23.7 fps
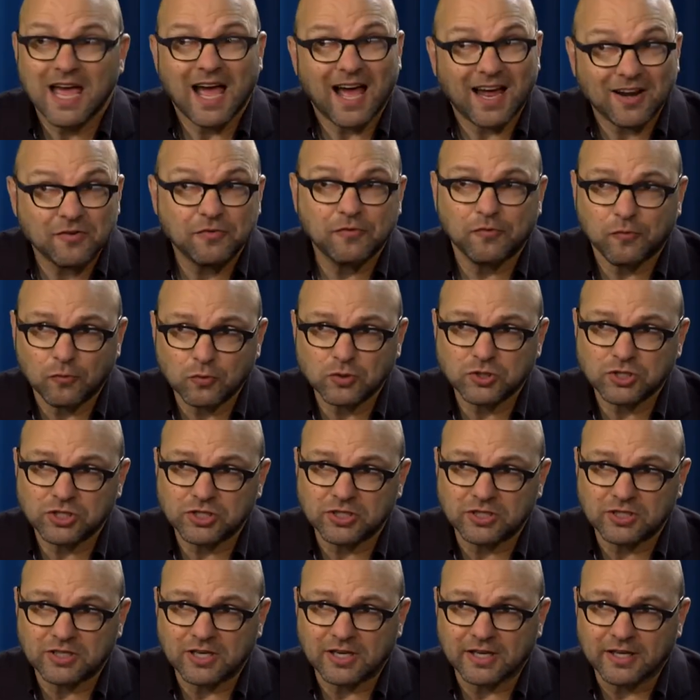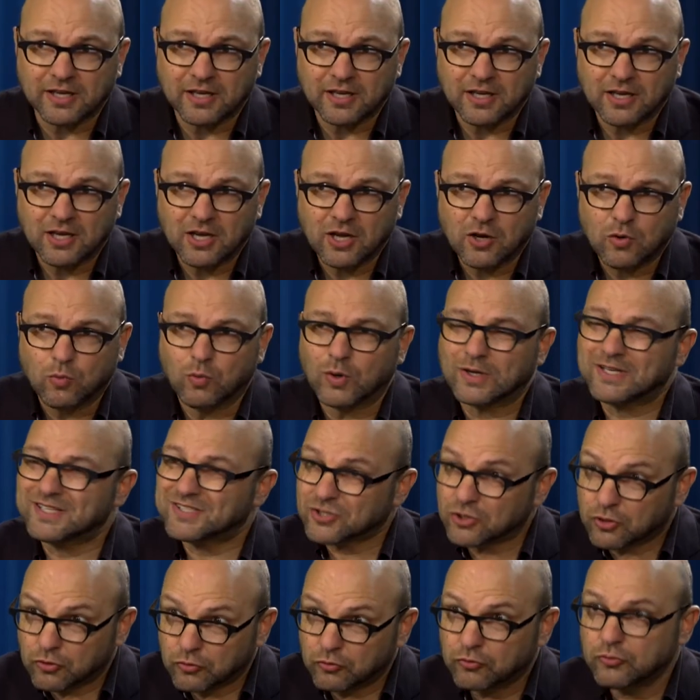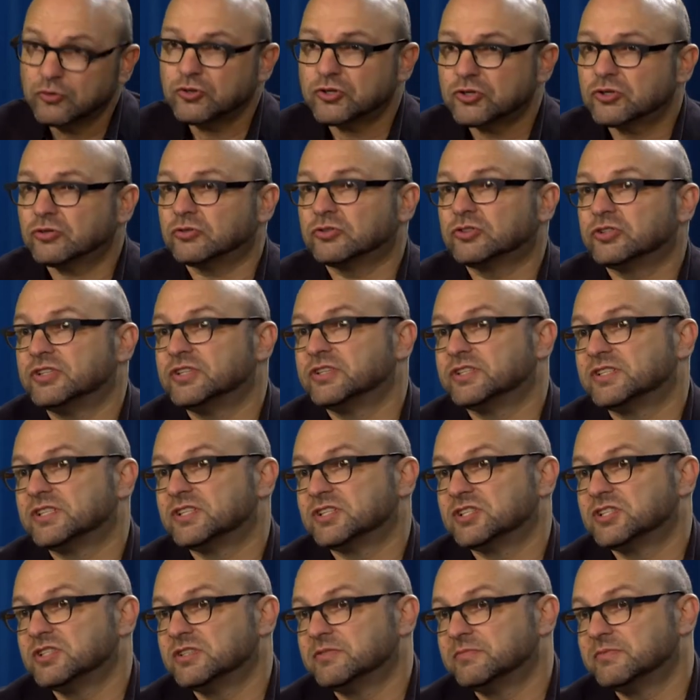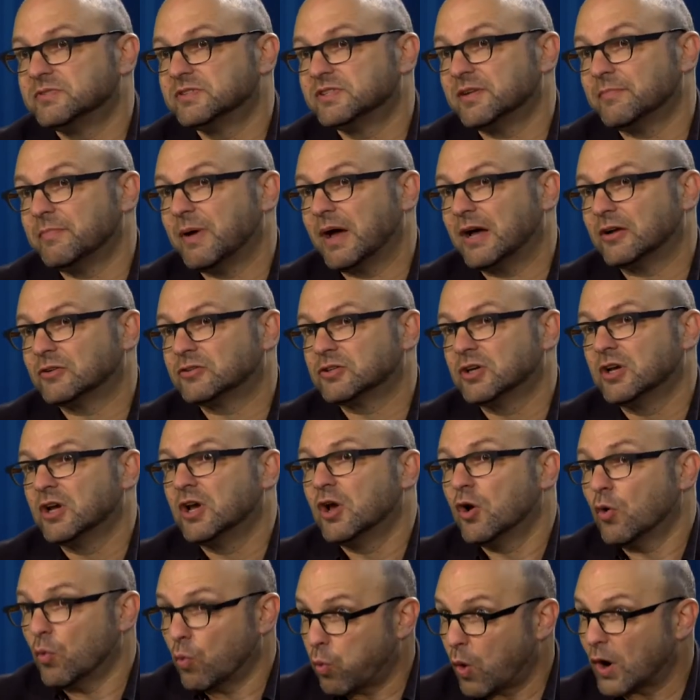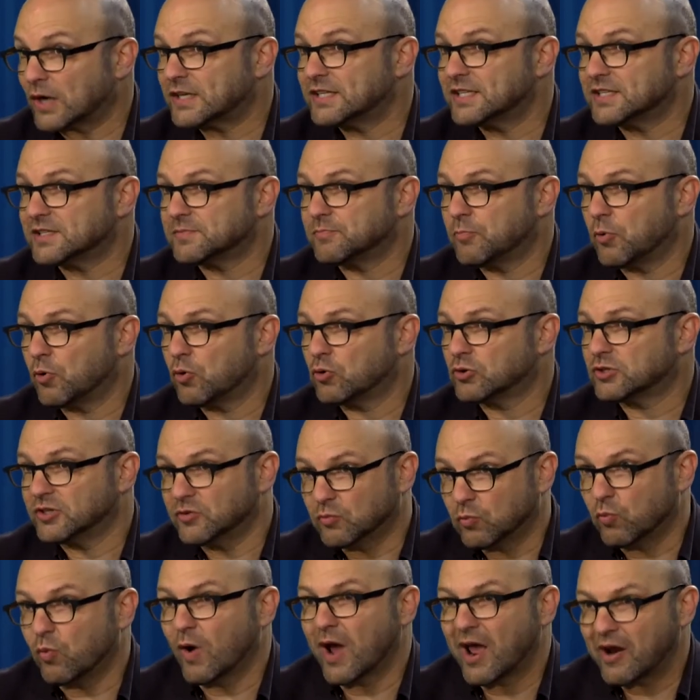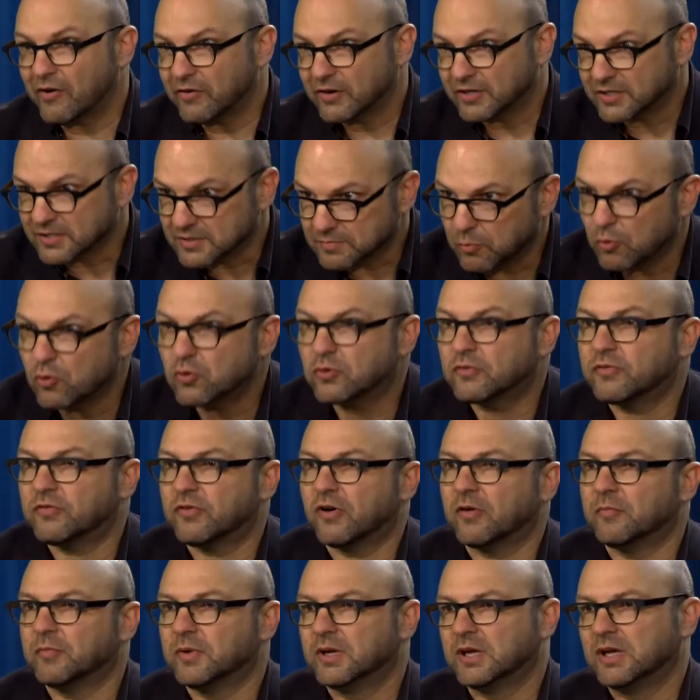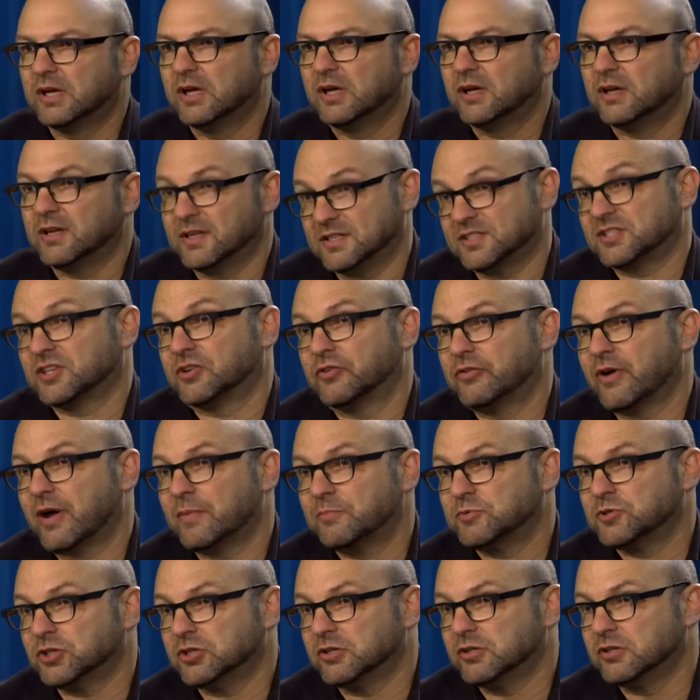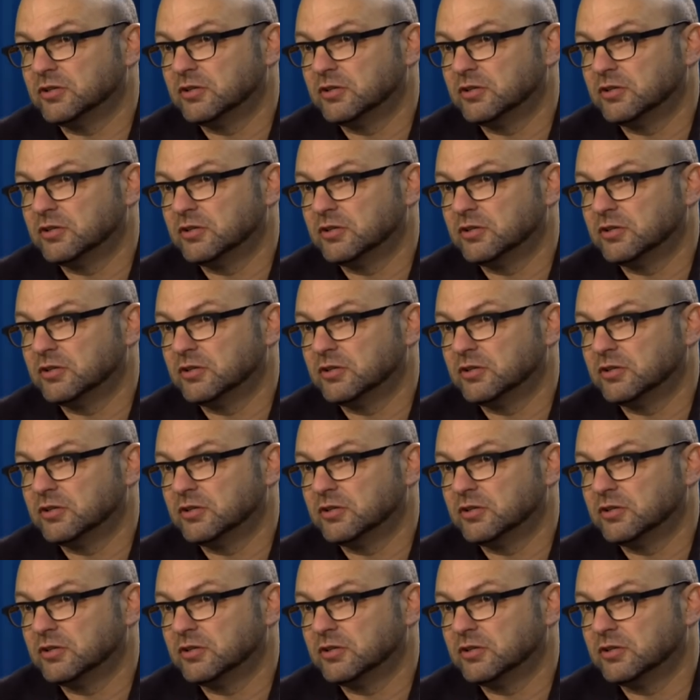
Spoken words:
Unfortunately, what is crucial to decisions about what is bought and where it is bought from is corruption.